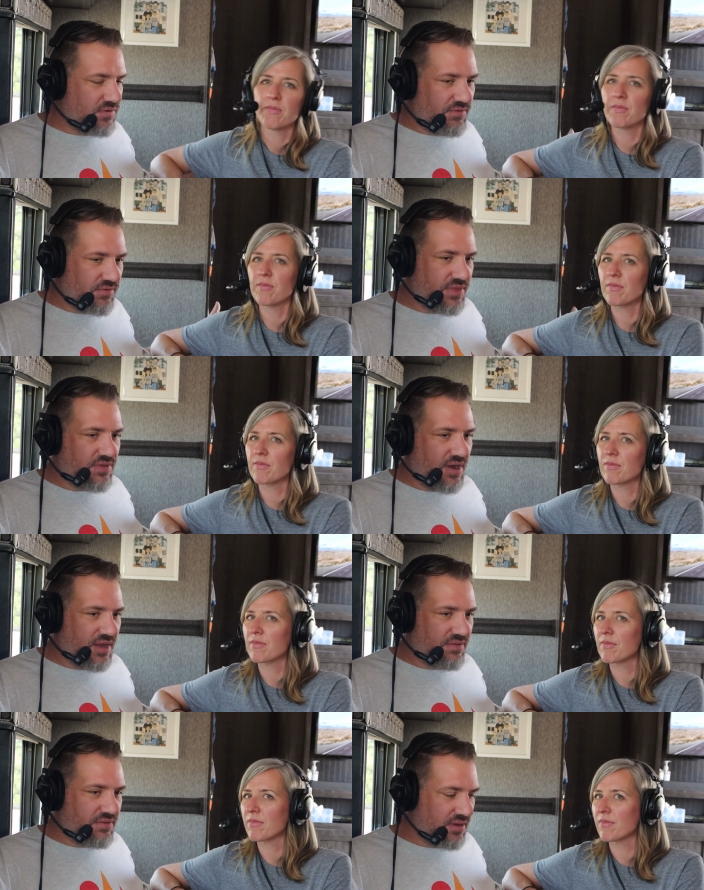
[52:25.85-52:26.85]
Speaker 1: they sort of
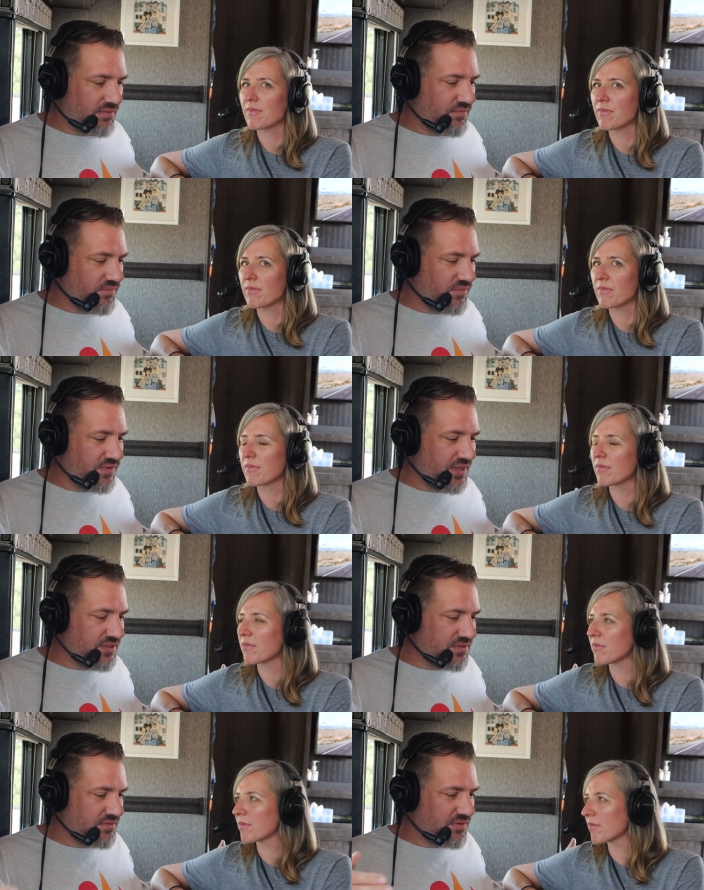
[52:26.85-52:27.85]
rethought it and thought, well,
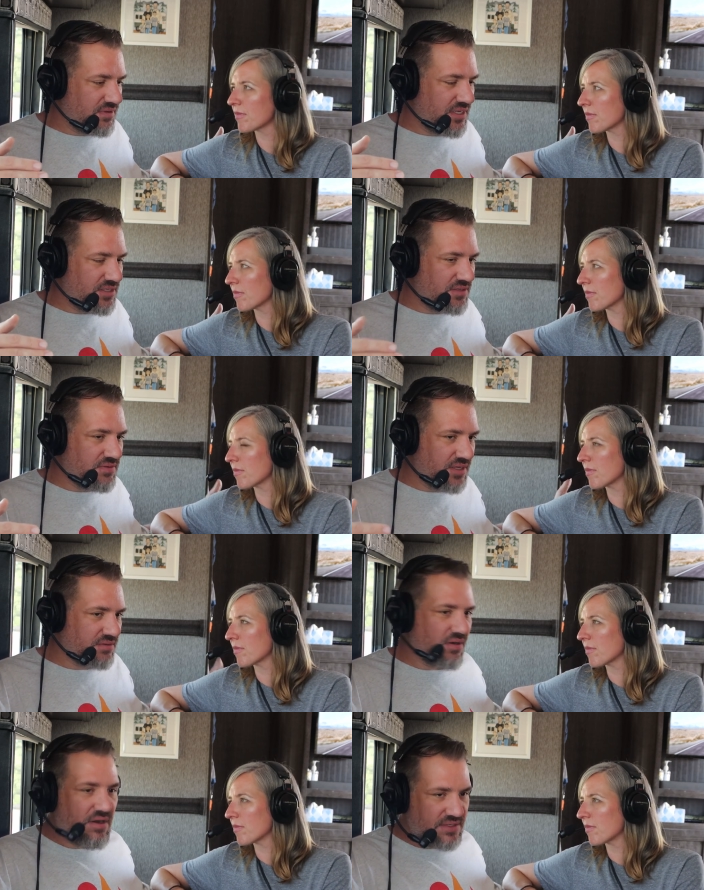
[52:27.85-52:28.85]
these these two
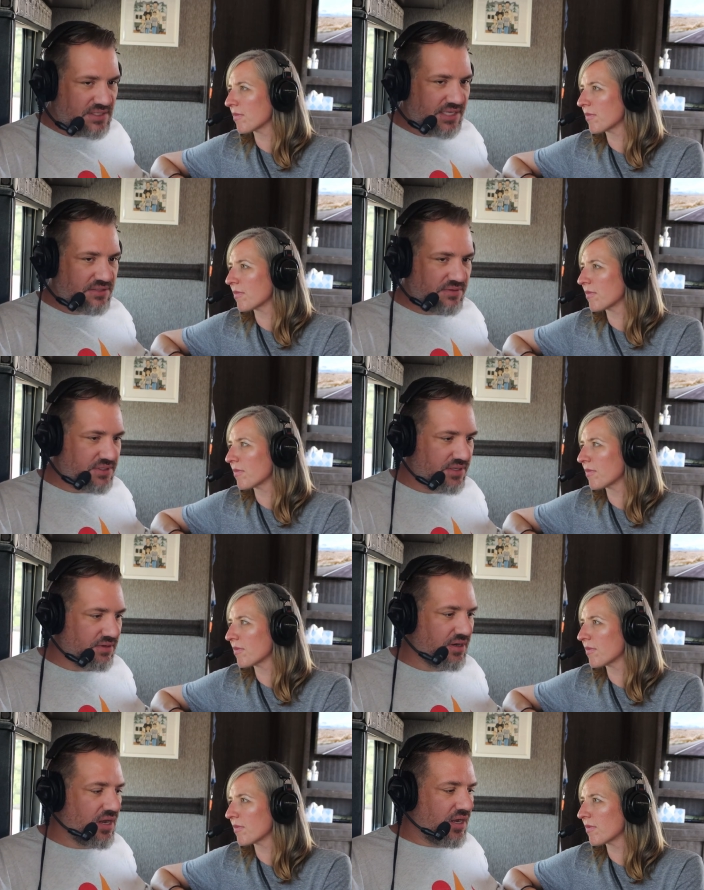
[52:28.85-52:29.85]
things are always next to
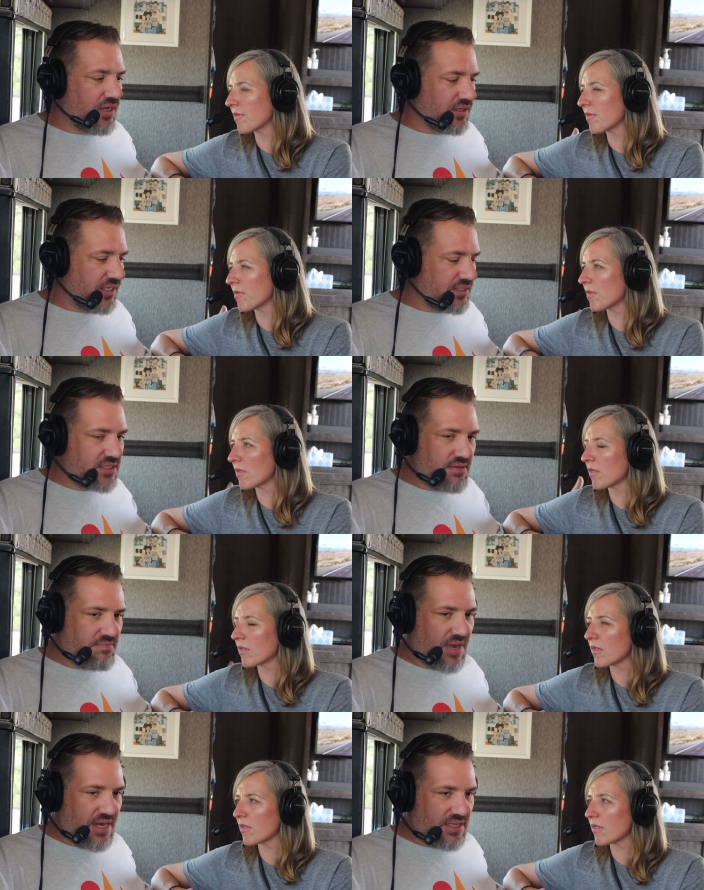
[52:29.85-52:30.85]
each other. Let's
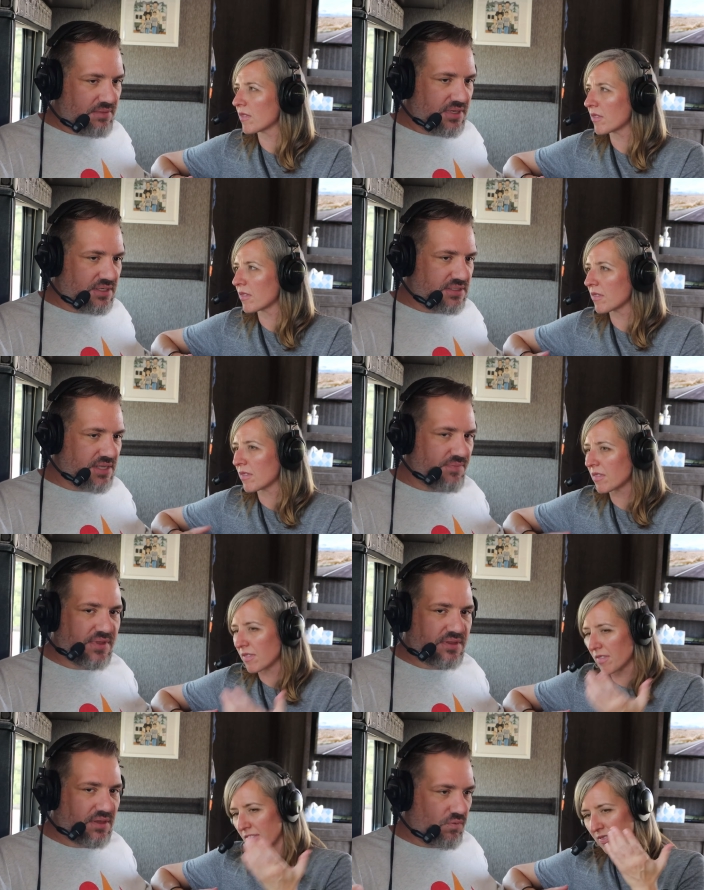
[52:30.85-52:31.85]
combine them into
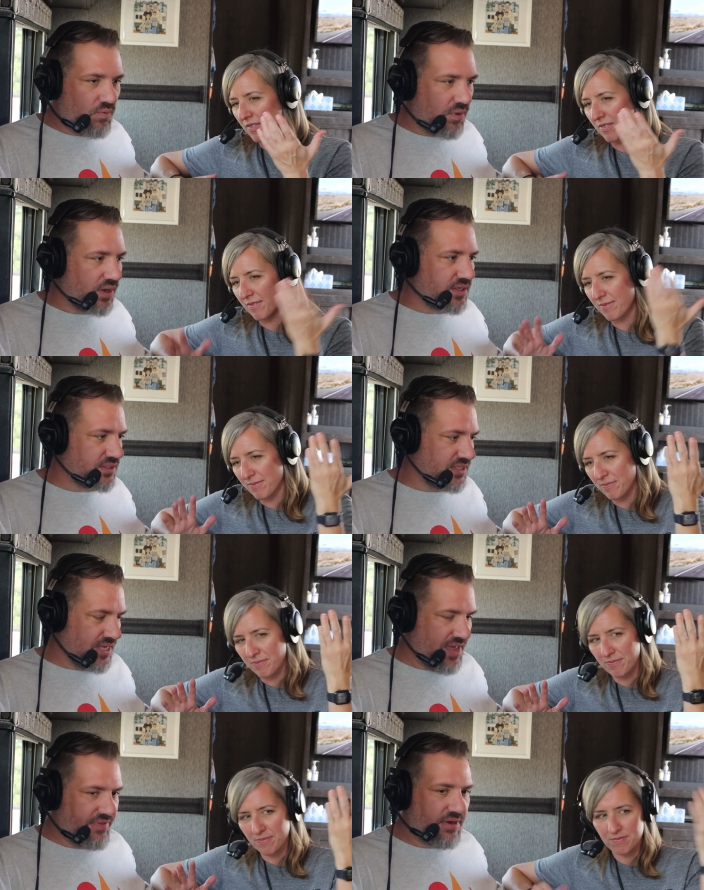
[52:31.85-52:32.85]
something that
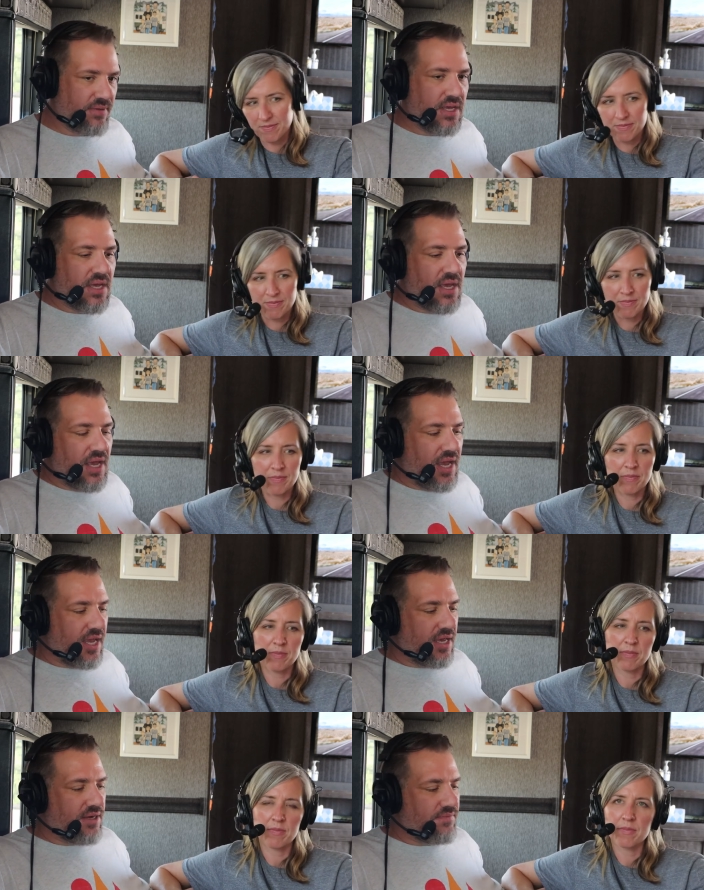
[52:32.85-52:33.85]
works together.
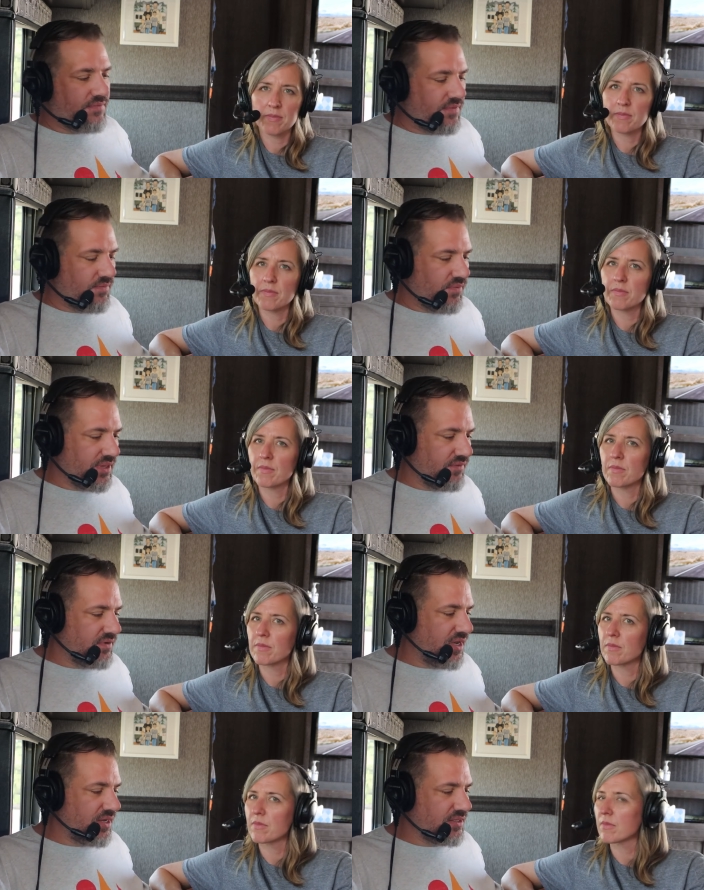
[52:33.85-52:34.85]
And what they've